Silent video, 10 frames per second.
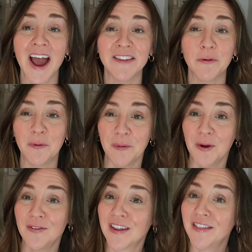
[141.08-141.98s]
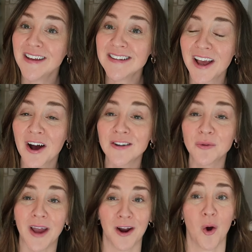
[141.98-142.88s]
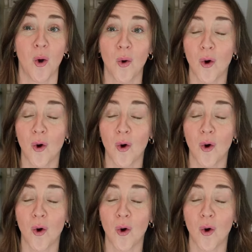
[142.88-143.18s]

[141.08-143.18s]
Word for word: And then when we moved to this house, we had a whole